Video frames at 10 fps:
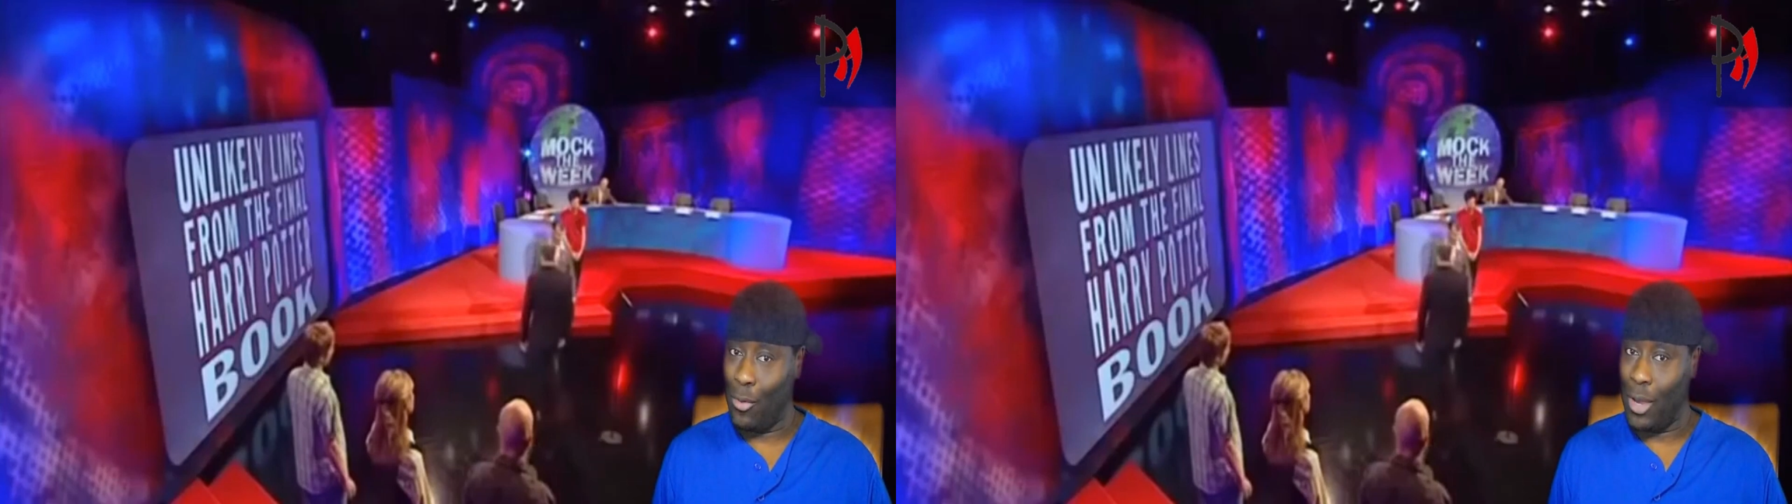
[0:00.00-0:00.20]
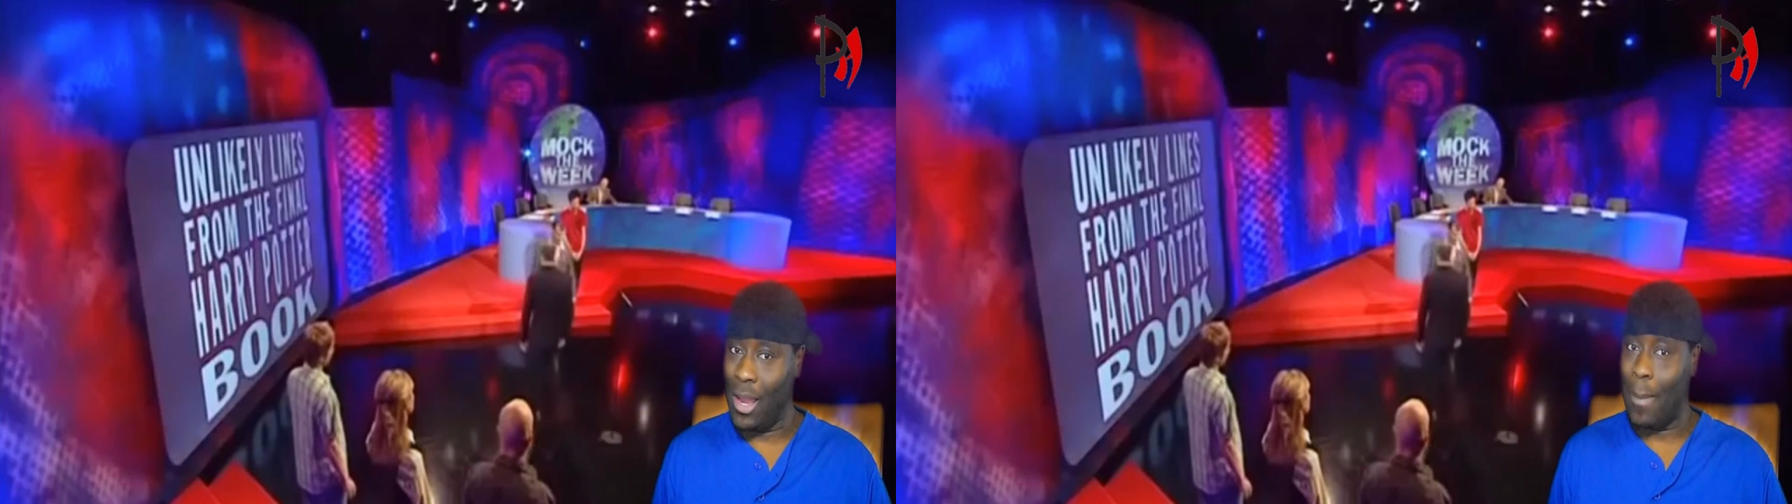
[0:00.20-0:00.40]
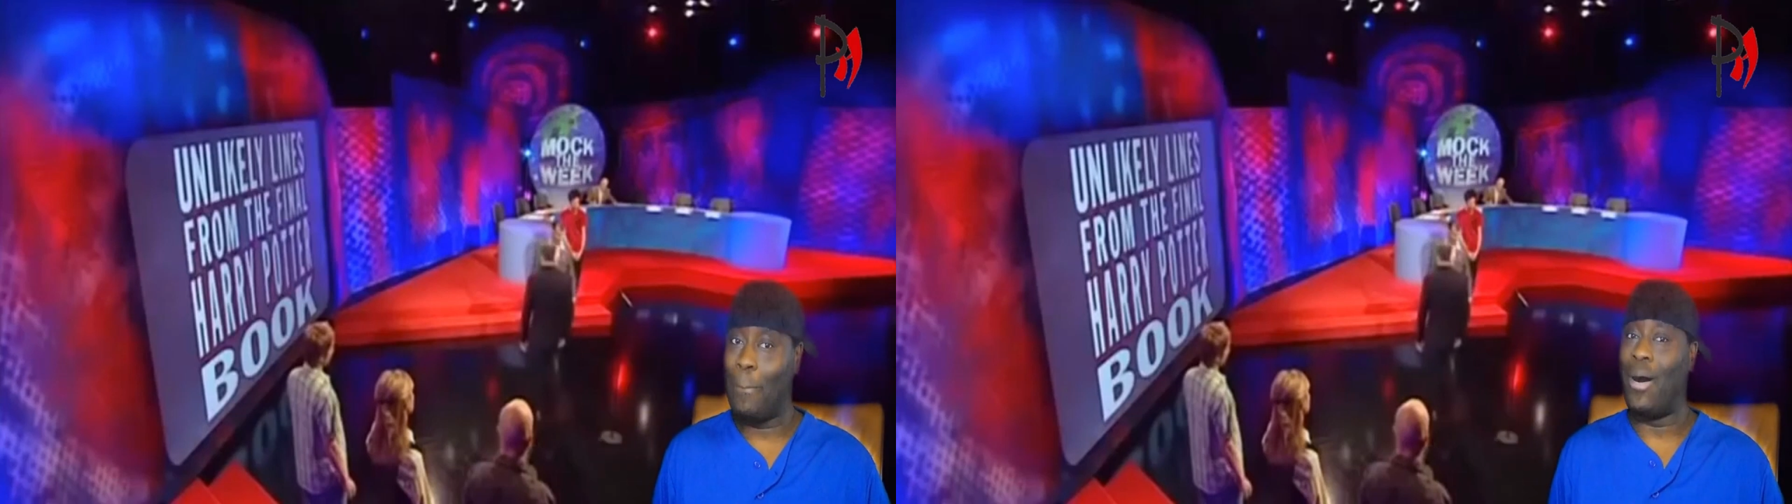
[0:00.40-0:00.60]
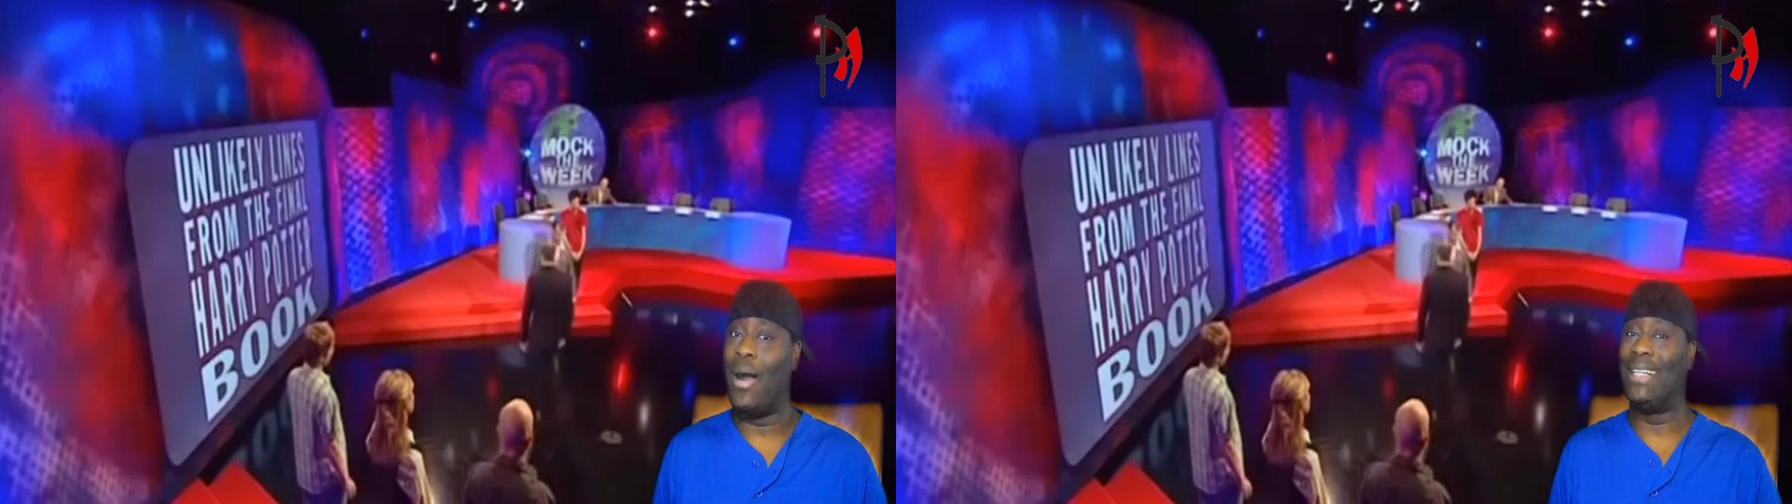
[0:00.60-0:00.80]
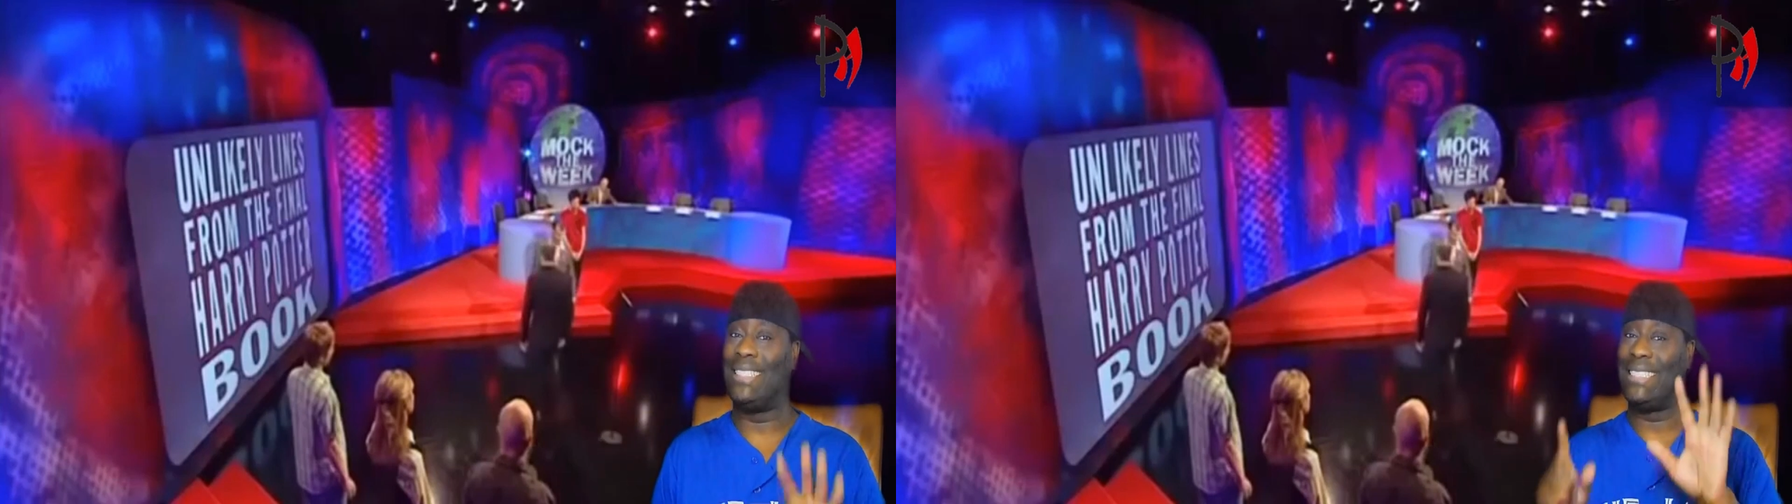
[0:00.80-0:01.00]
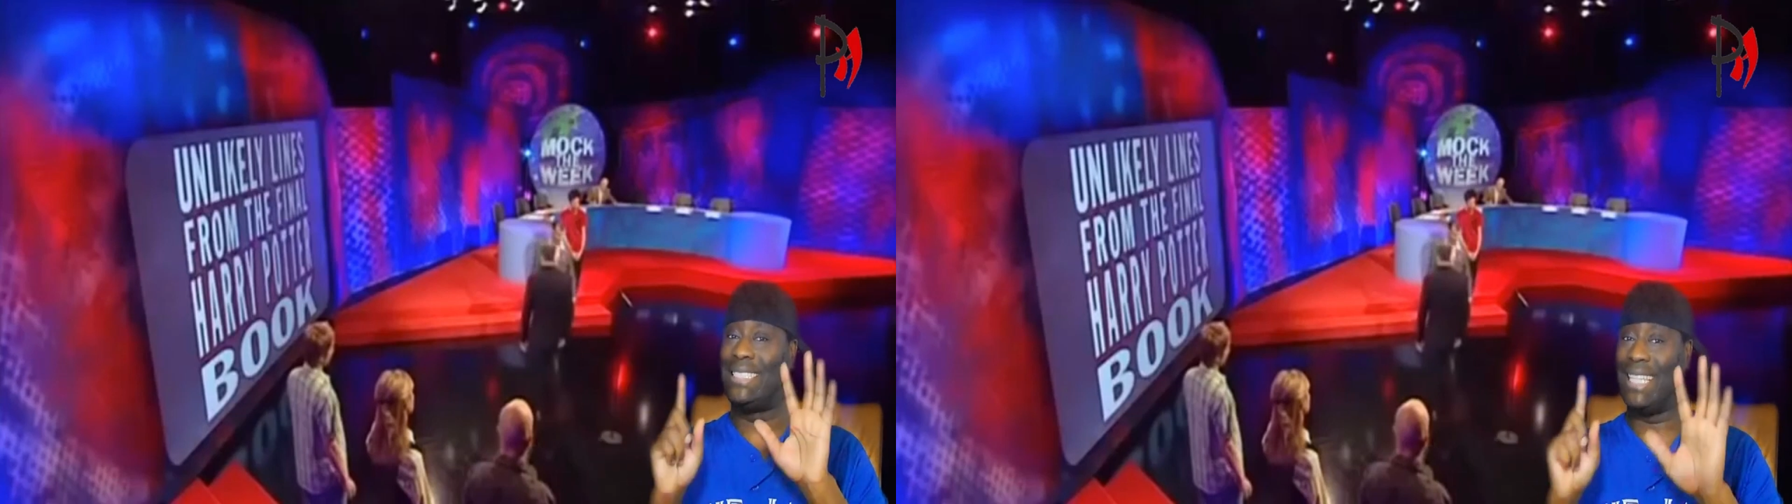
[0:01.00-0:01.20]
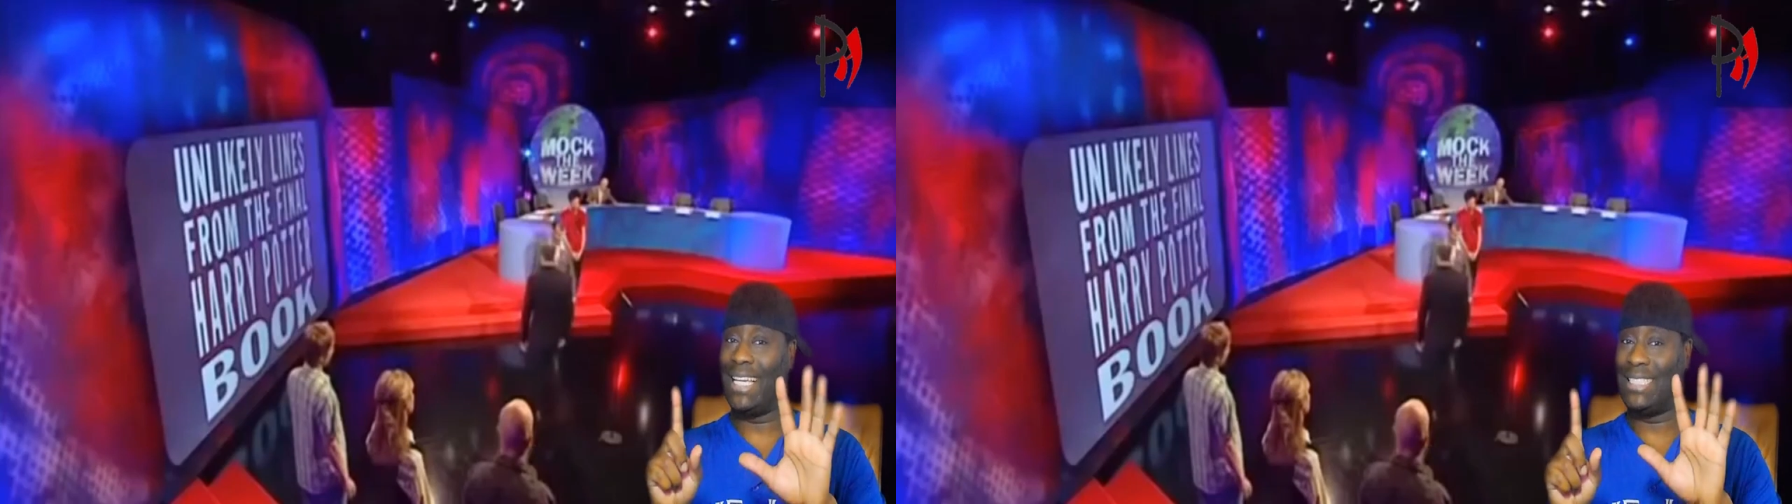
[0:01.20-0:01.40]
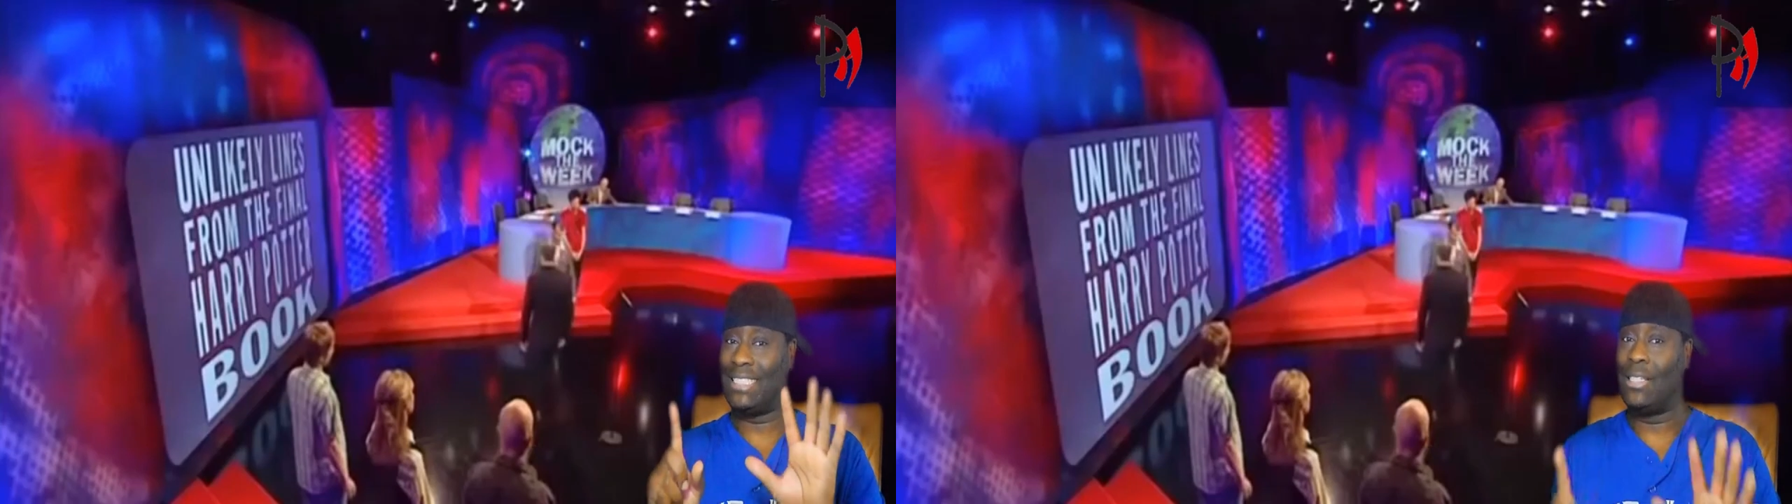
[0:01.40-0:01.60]
Week
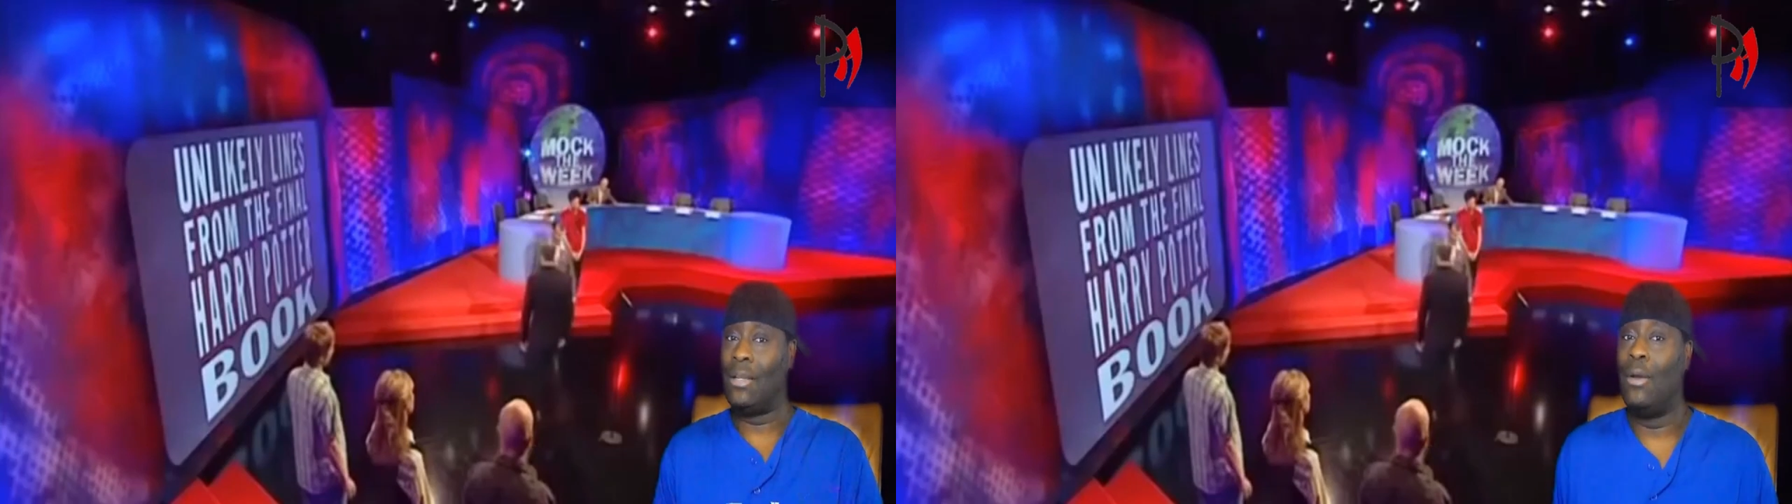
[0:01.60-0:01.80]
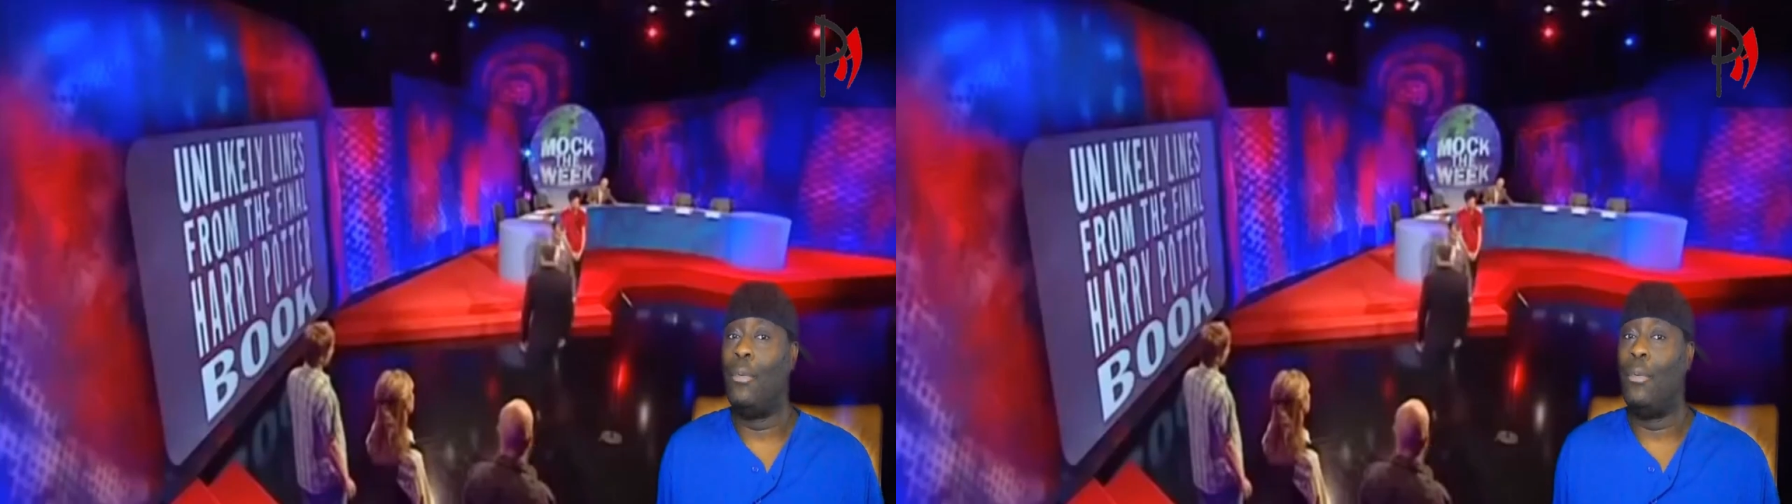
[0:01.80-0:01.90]
Part-6.